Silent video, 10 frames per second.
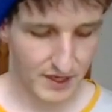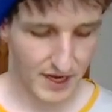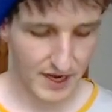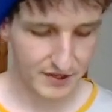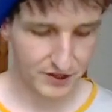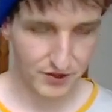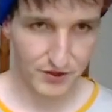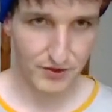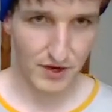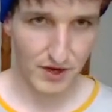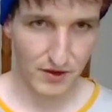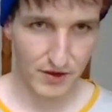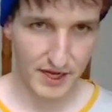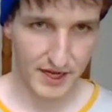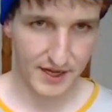I show you how
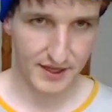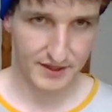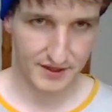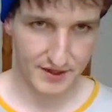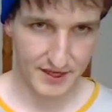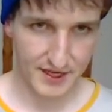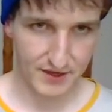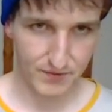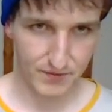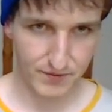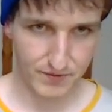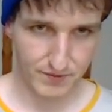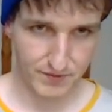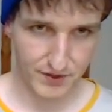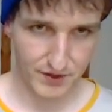I think
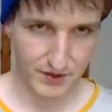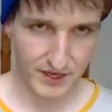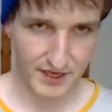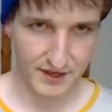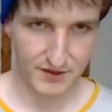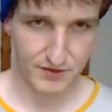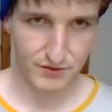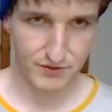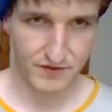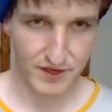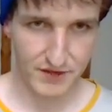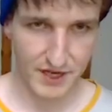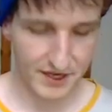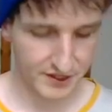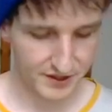you can do
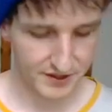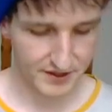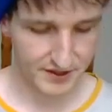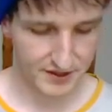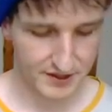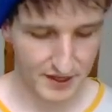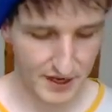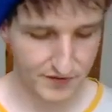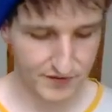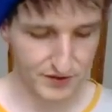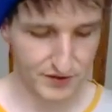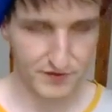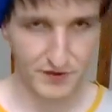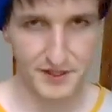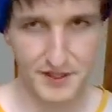variations and stuff. So
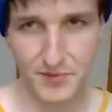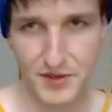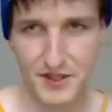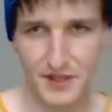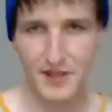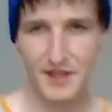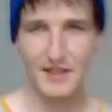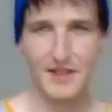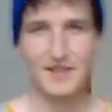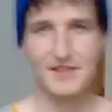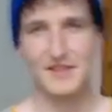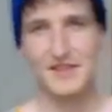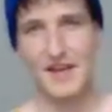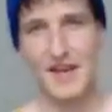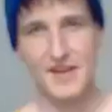for example, the
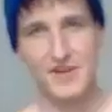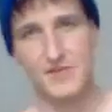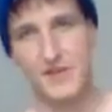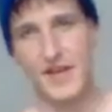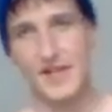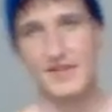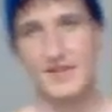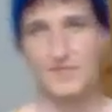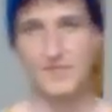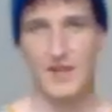9/8, I